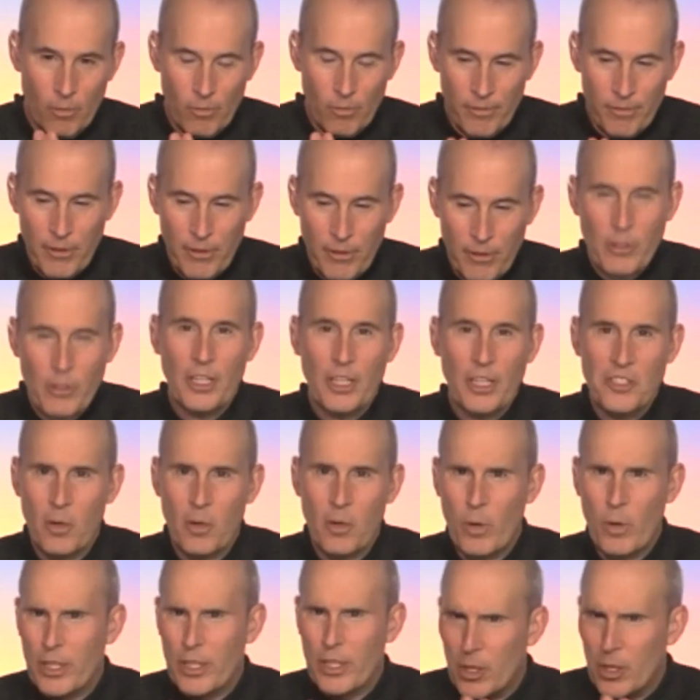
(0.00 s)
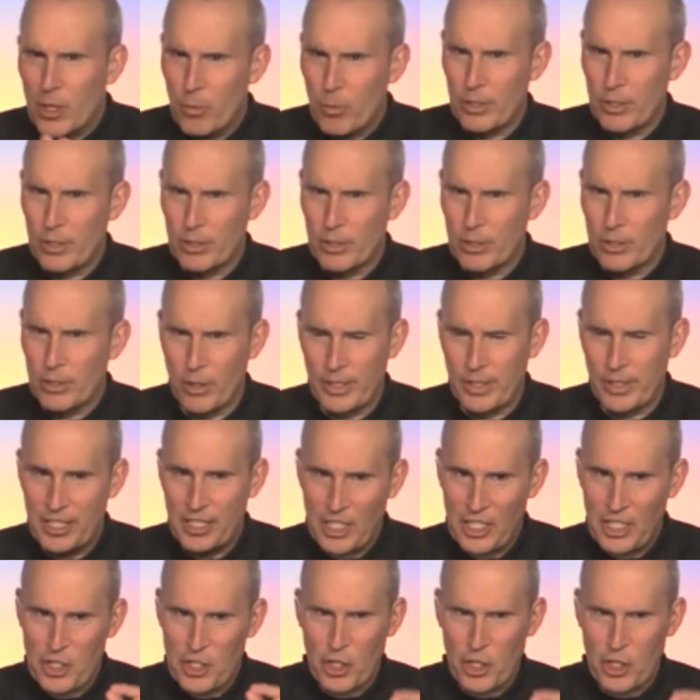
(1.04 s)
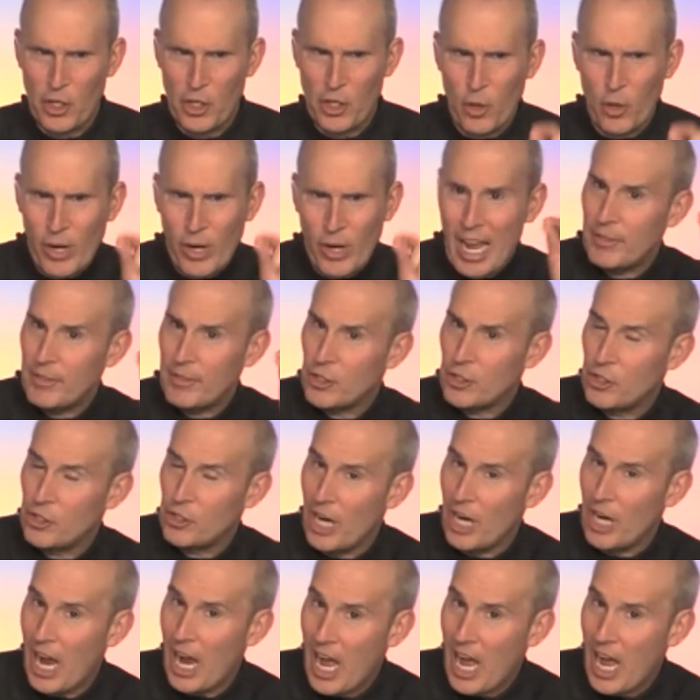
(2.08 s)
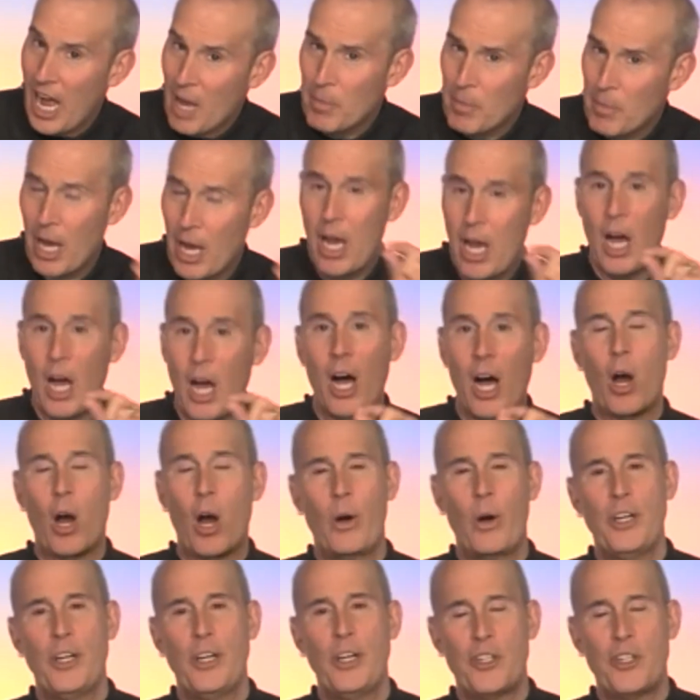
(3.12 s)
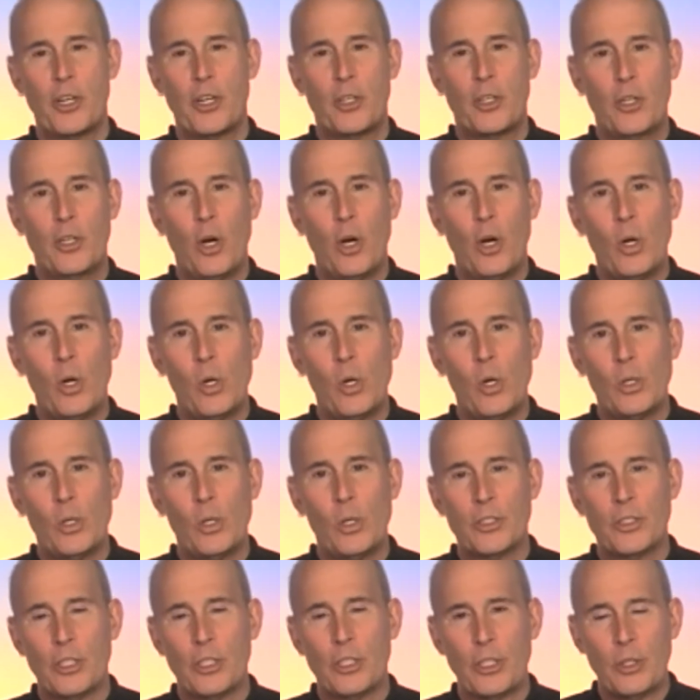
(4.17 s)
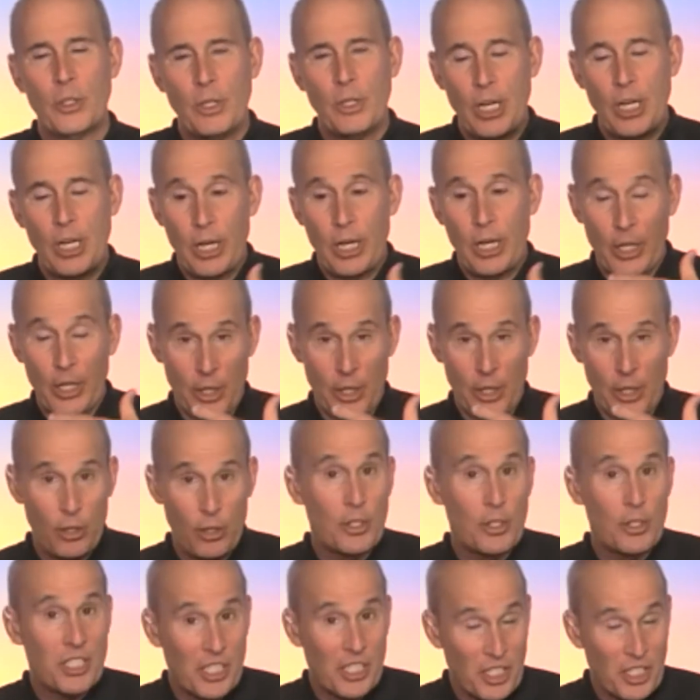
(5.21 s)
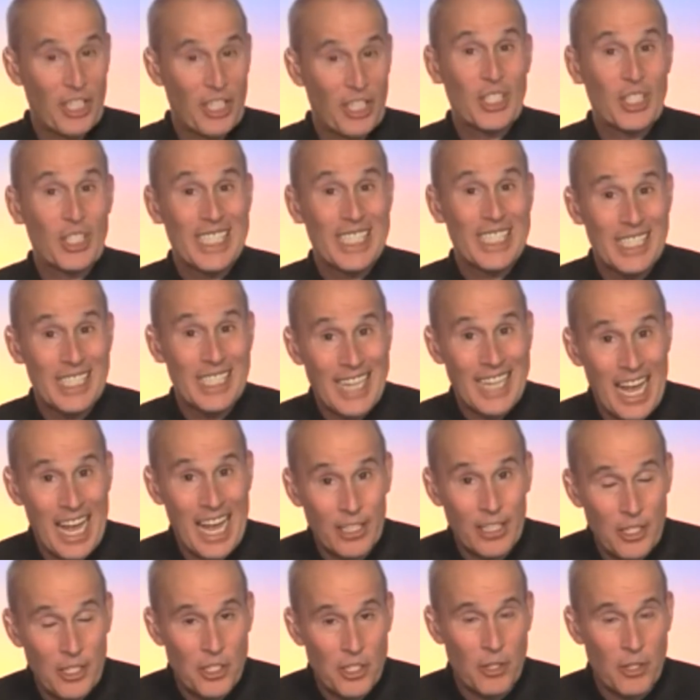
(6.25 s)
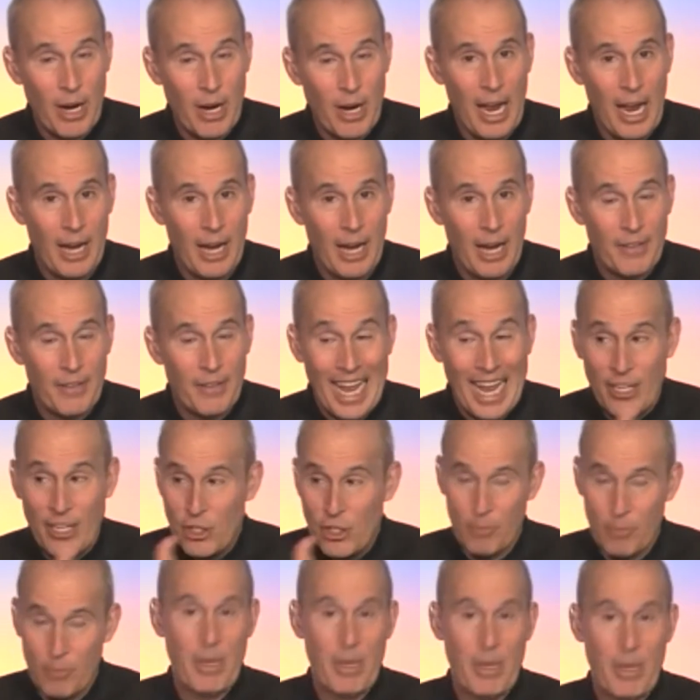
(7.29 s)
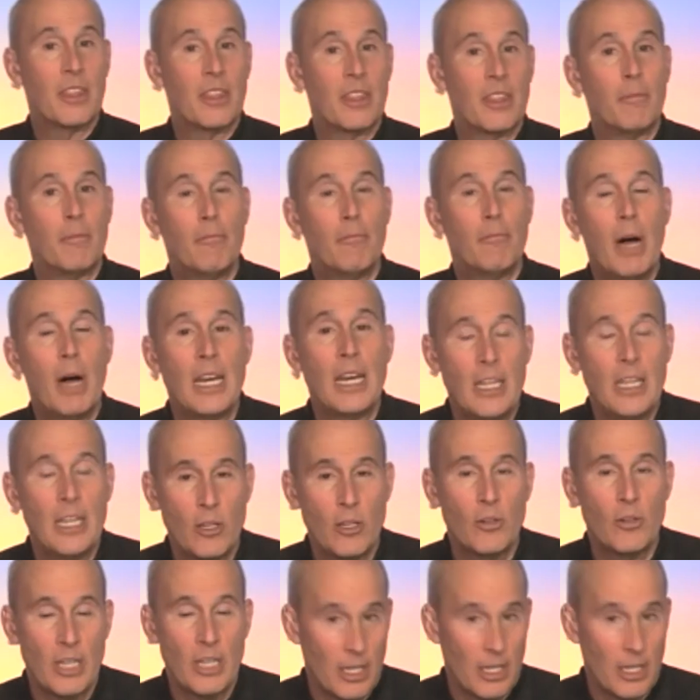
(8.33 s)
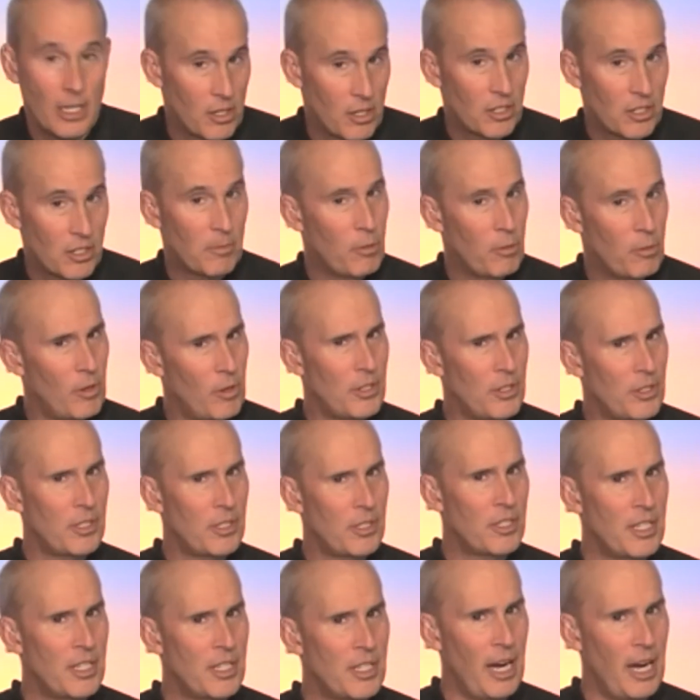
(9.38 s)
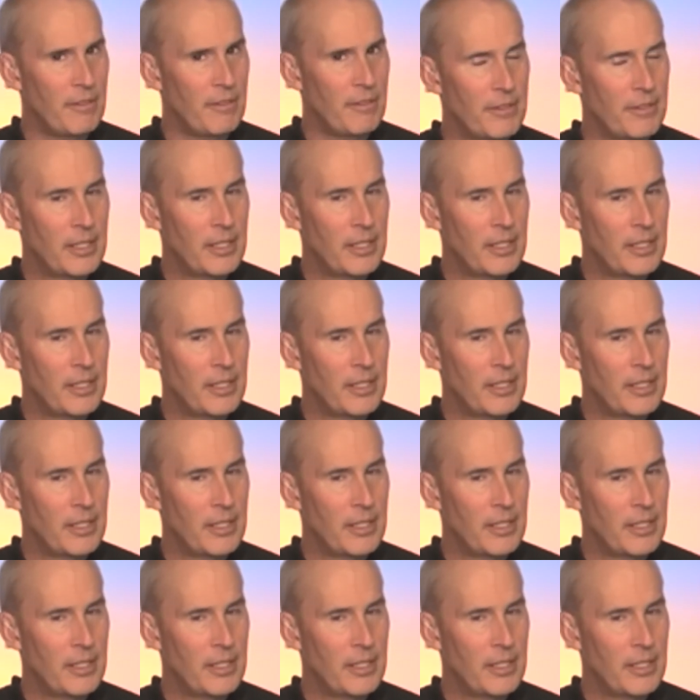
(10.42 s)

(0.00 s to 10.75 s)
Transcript: focus on what your real goal is. Is your goal to have a job, or is your goal to use the skills and talents you have and to make the money you need to support yourself?